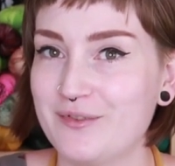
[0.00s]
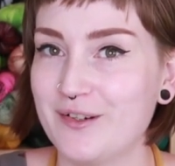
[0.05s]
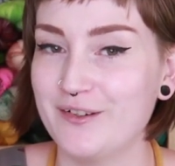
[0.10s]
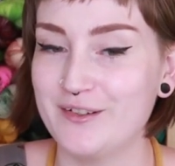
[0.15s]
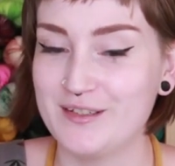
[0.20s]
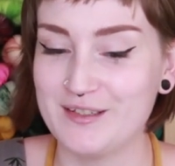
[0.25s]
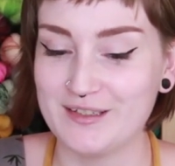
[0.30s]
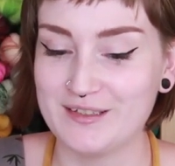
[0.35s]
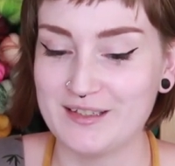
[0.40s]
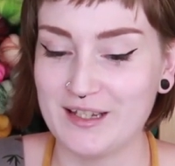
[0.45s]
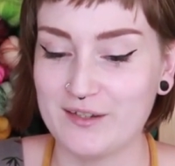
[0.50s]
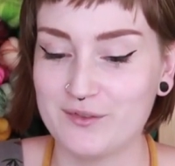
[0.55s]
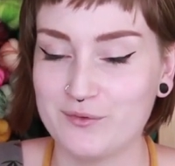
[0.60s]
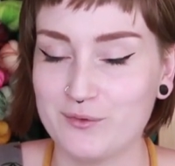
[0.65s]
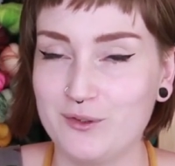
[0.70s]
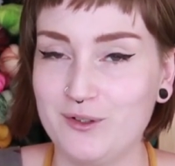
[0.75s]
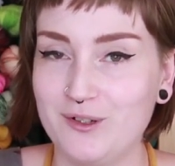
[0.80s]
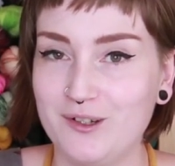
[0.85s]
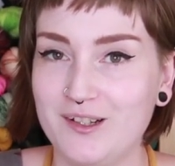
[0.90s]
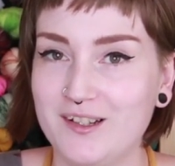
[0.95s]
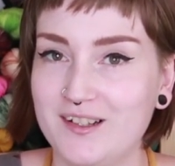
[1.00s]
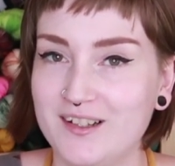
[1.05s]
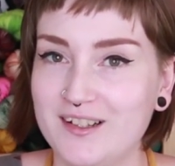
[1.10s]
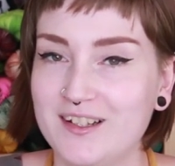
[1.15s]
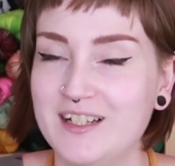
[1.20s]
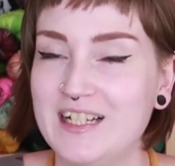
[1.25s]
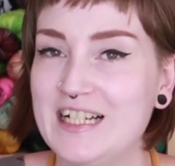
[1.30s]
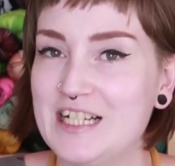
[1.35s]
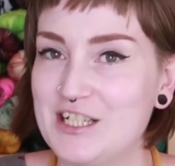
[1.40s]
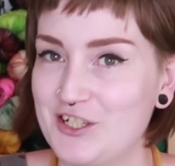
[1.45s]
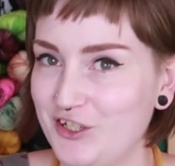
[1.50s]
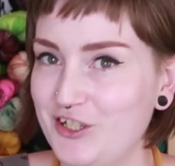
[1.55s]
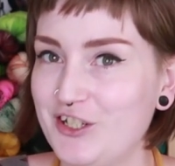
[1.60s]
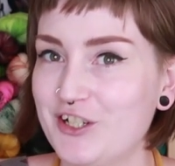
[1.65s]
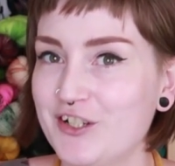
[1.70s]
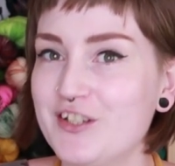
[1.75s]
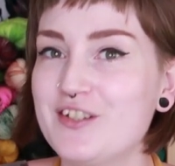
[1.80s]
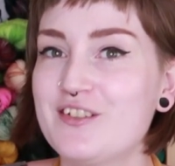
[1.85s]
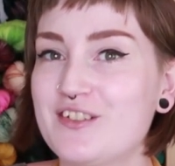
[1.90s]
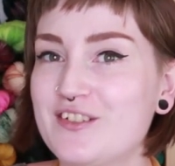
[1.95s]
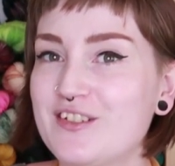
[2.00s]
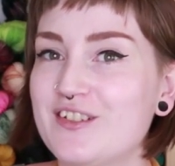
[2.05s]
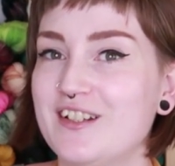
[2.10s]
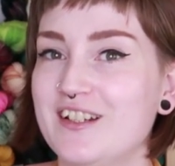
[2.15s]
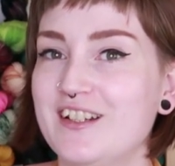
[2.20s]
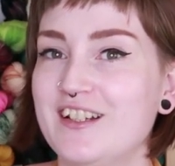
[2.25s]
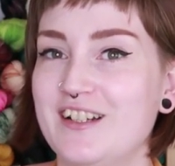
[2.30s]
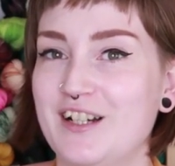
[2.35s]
very successfulness